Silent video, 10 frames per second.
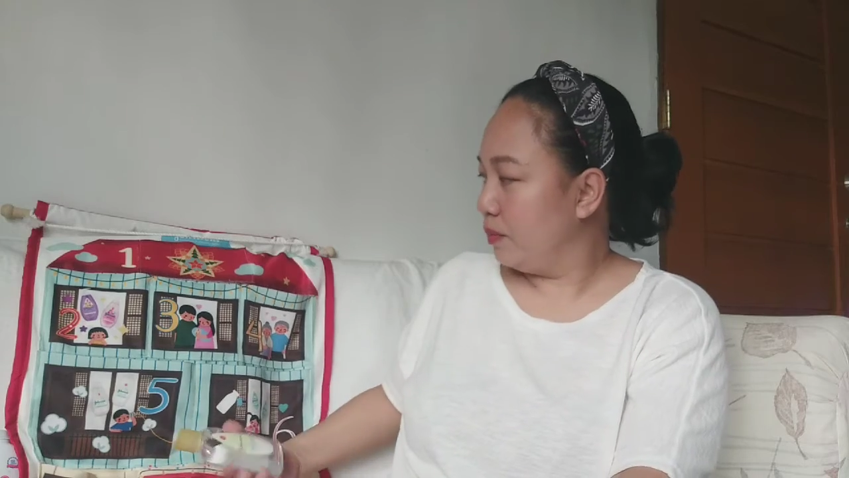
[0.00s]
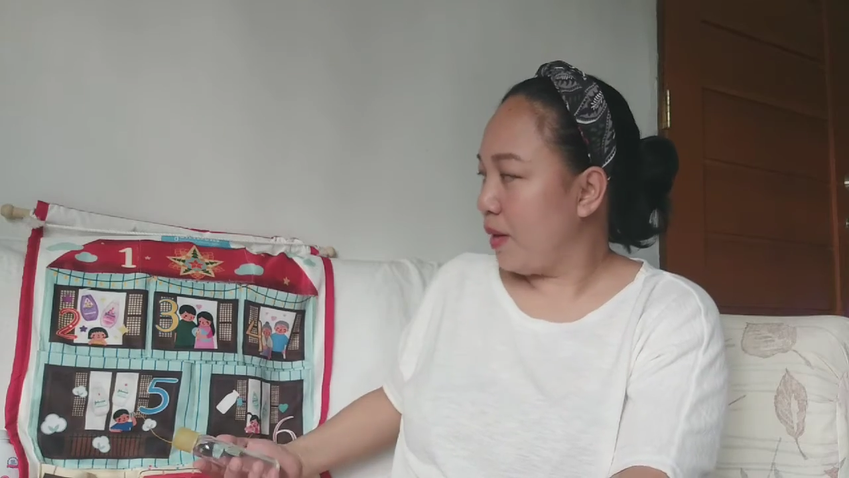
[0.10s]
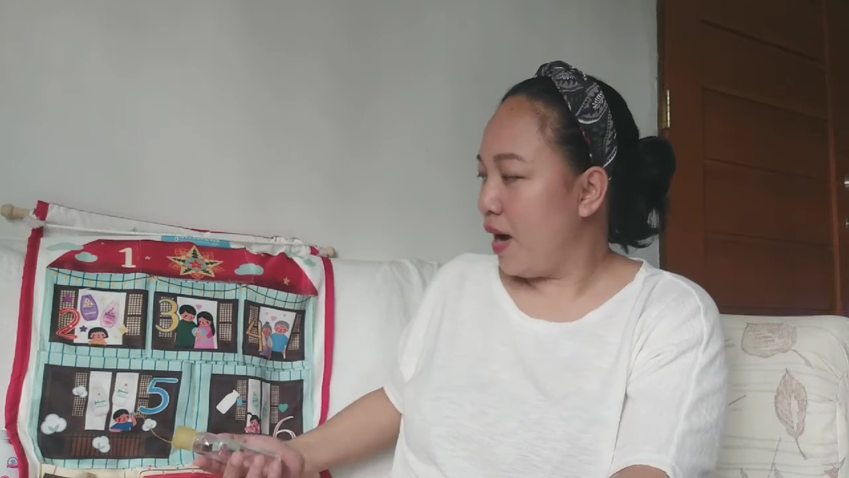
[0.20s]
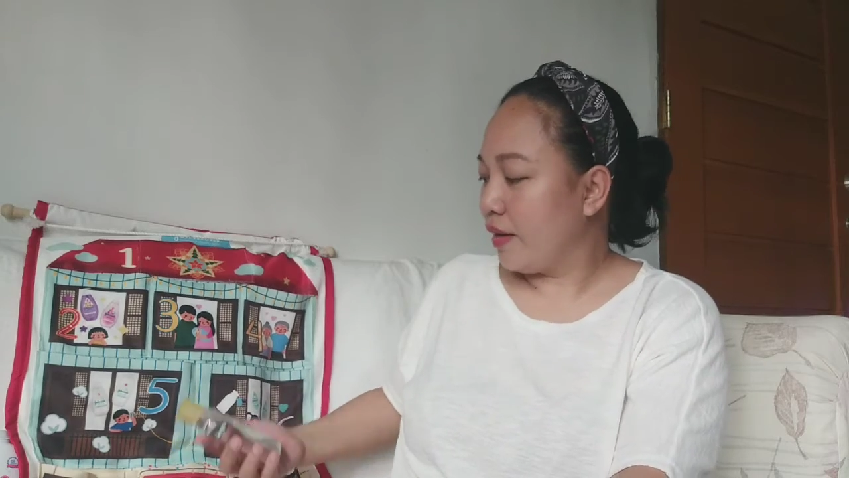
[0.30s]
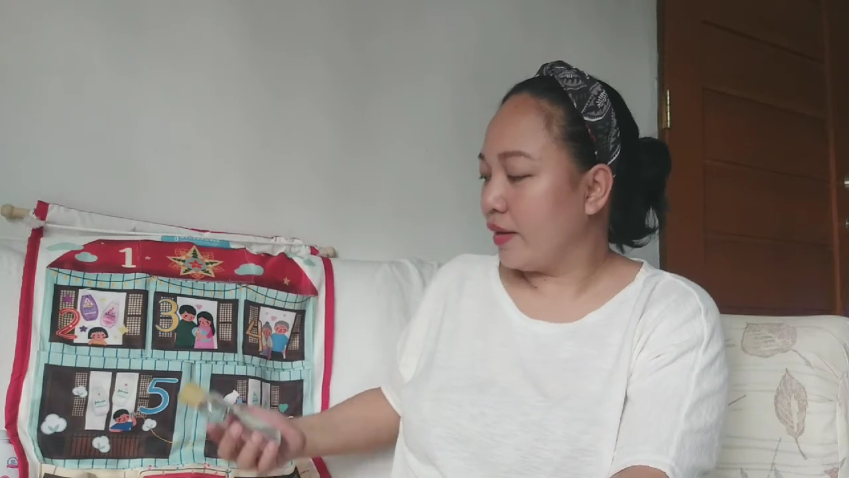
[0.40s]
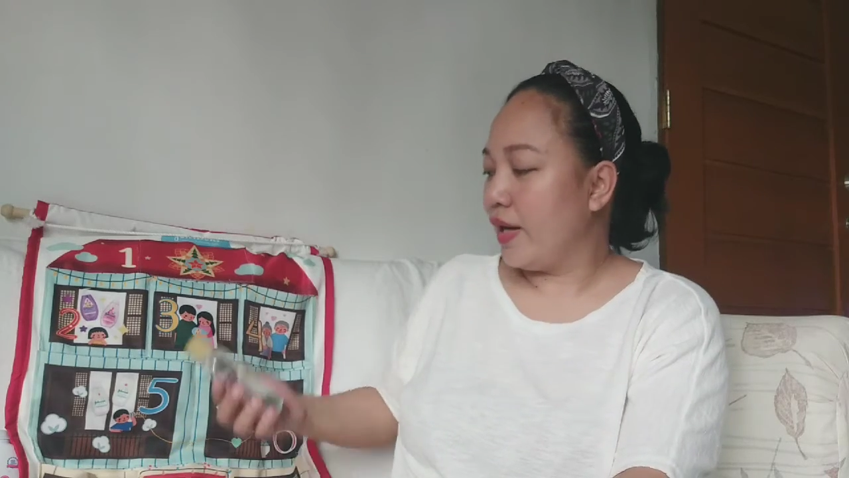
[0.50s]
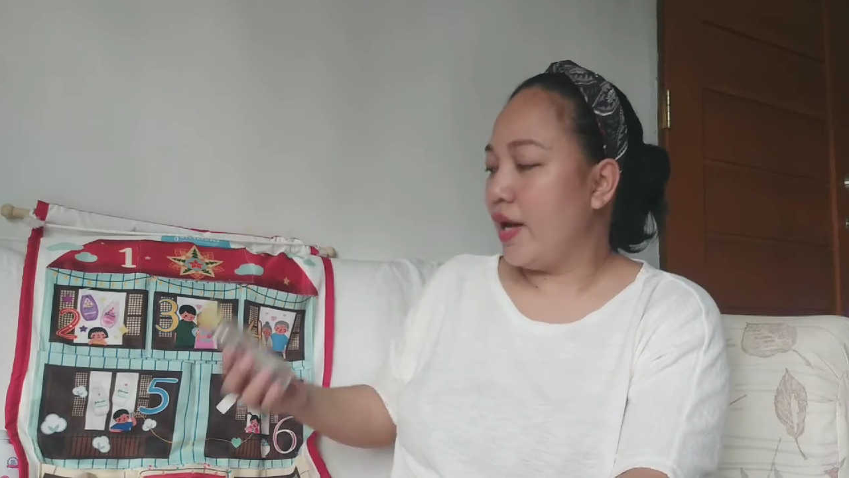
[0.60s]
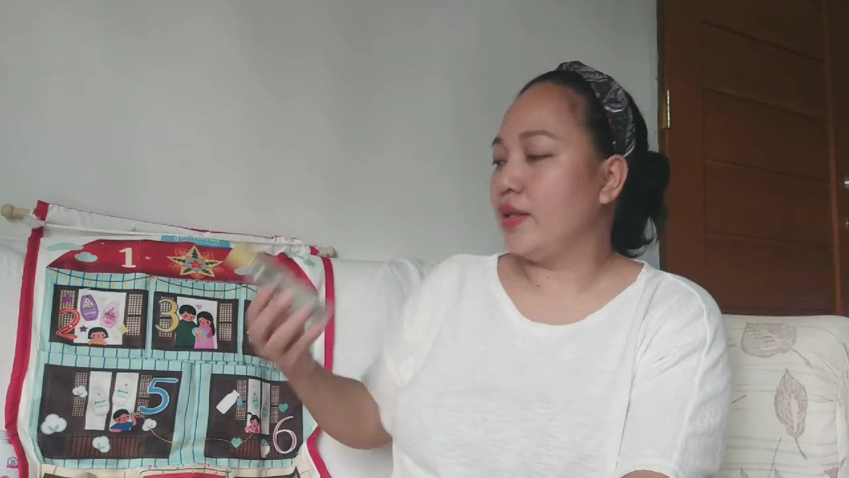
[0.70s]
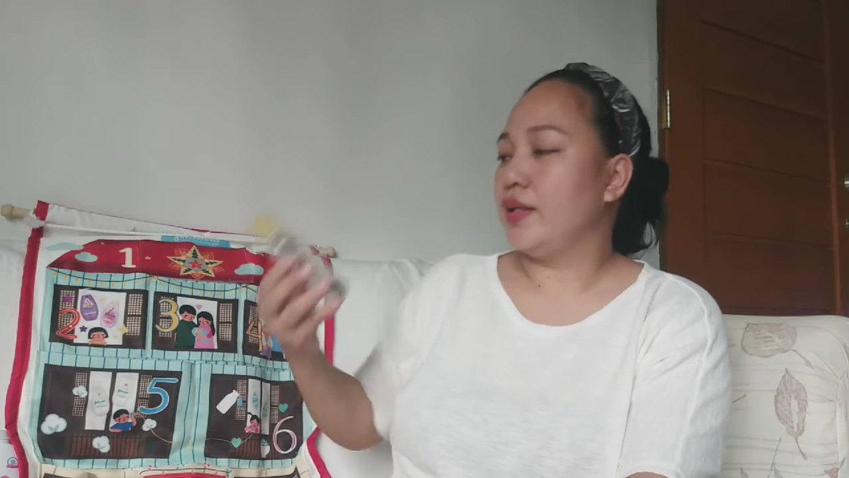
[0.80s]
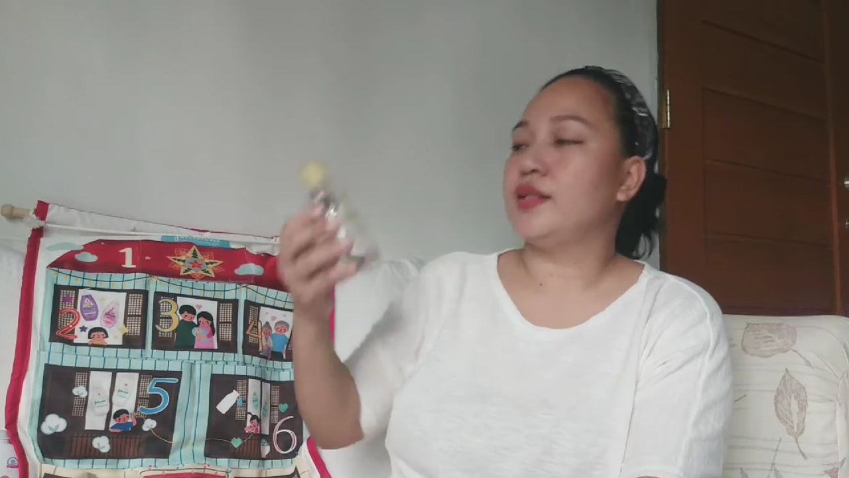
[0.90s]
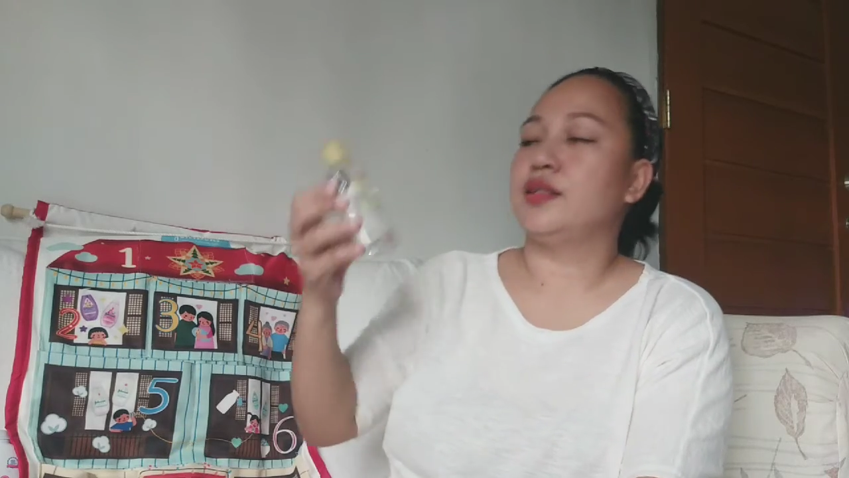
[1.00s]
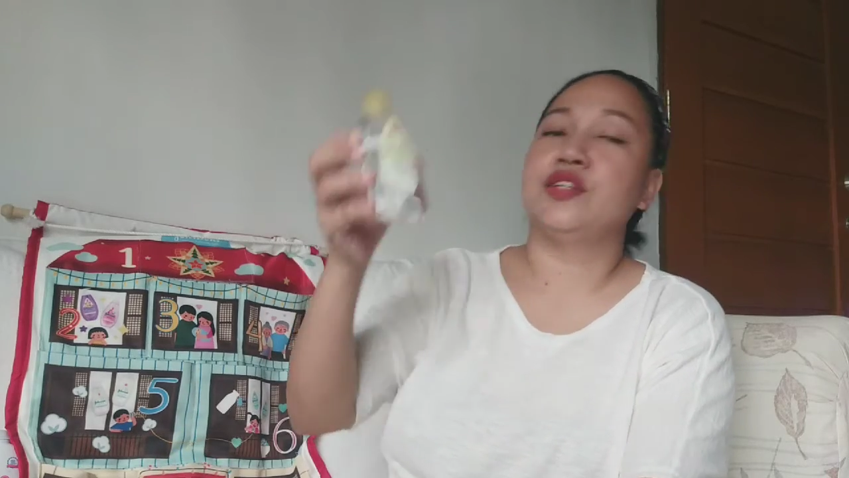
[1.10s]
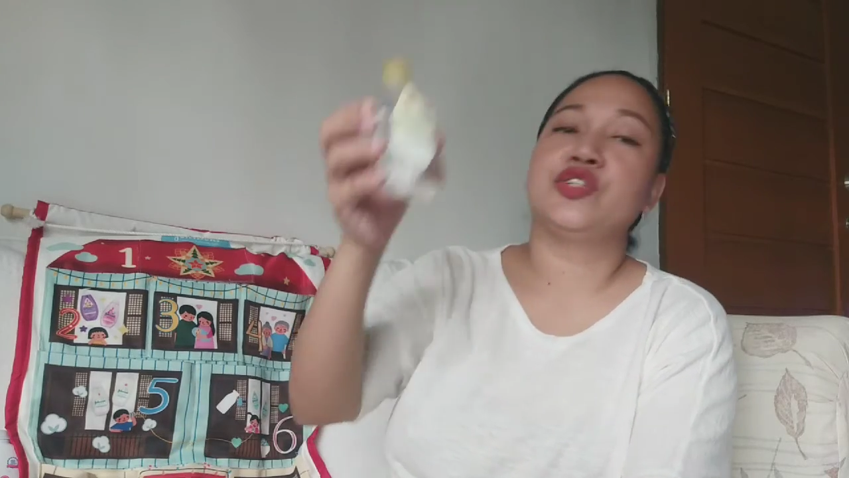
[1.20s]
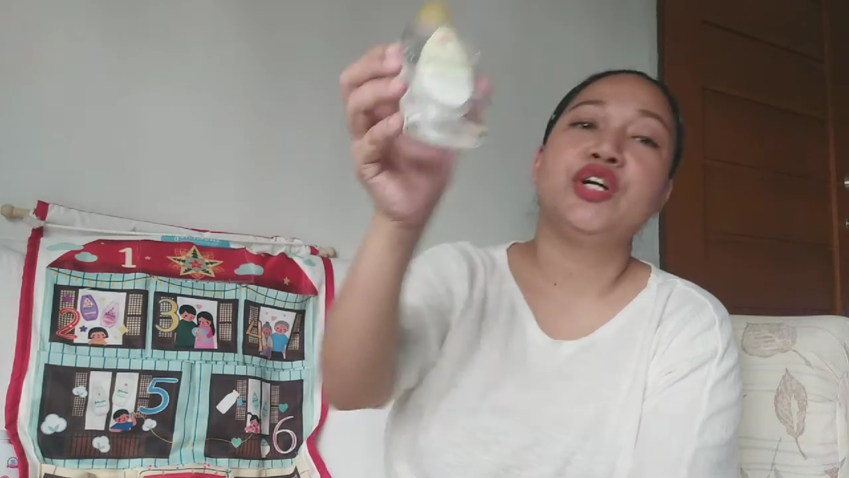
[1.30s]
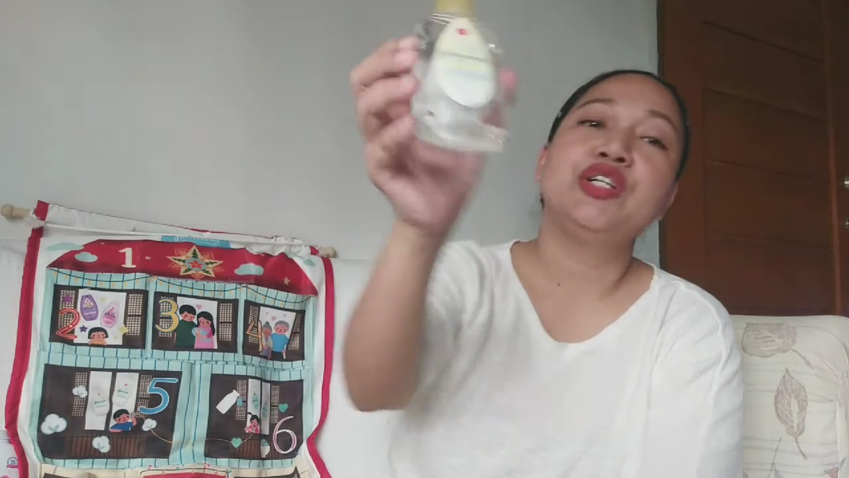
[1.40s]
pocket is
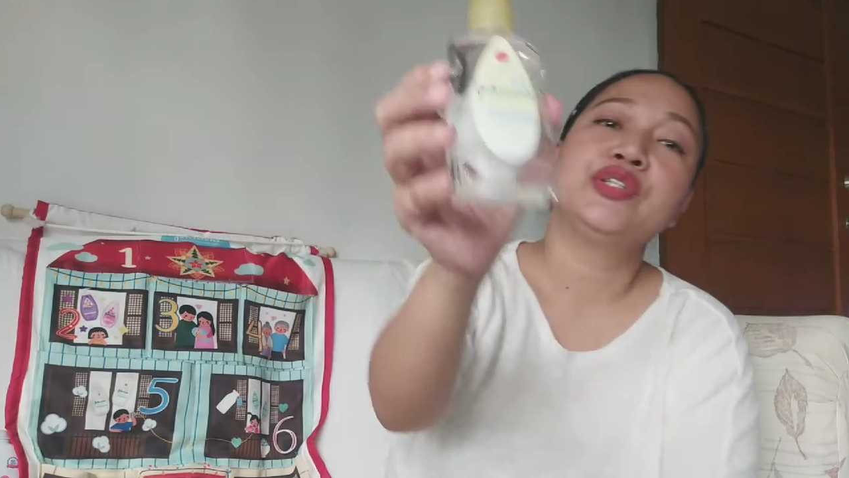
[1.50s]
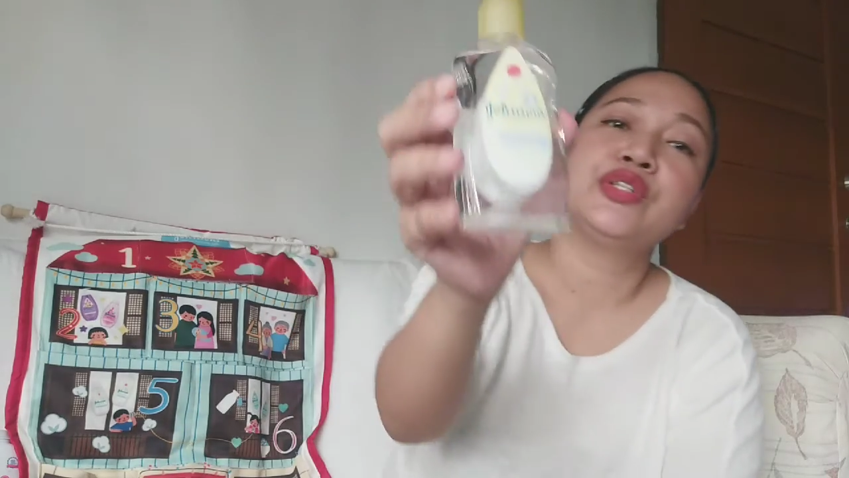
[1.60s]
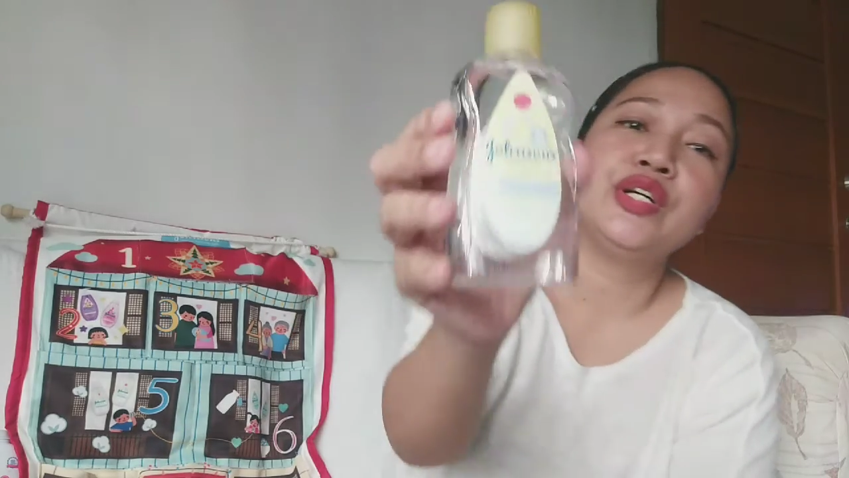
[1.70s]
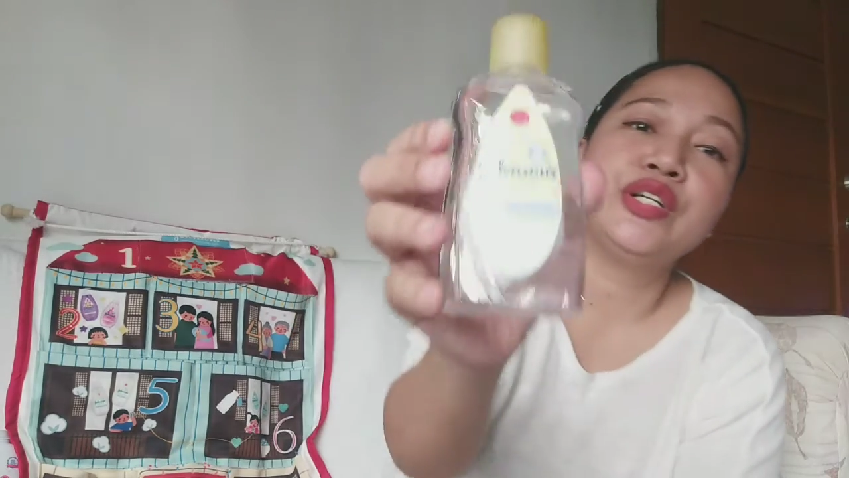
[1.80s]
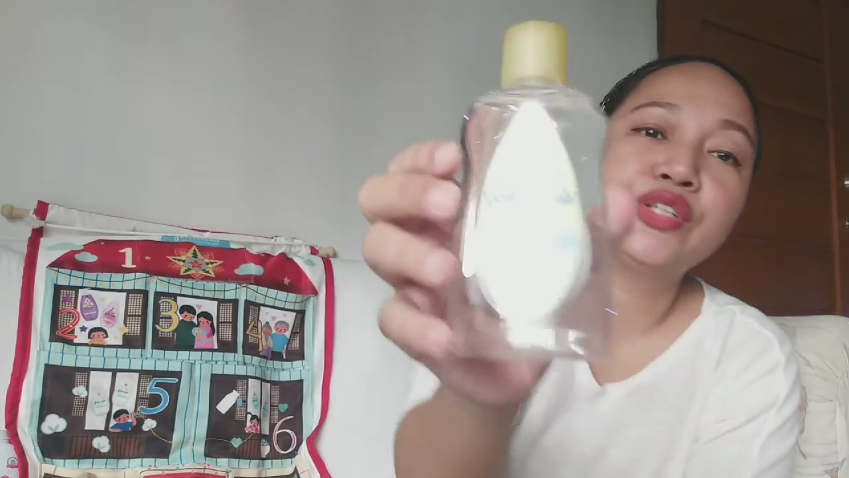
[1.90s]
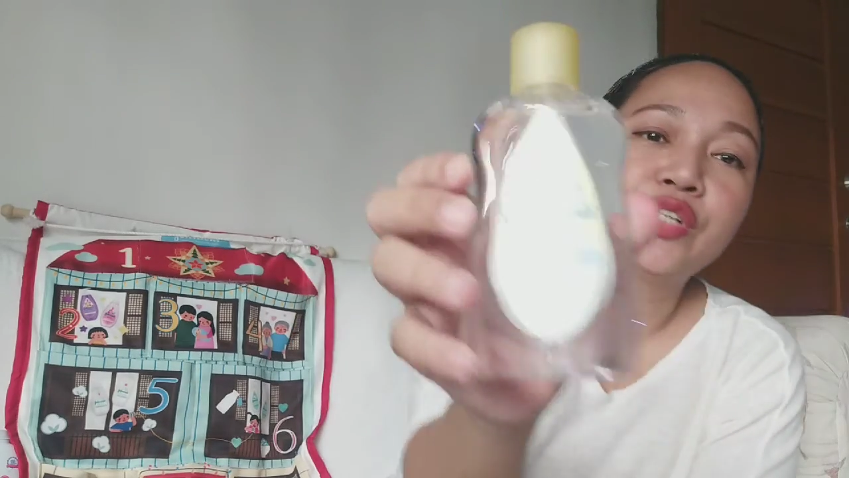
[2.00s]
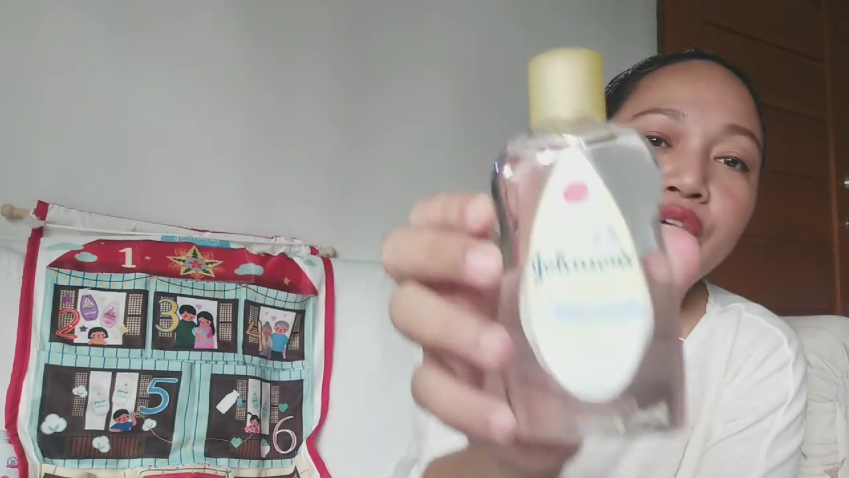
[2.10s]
the Johnson's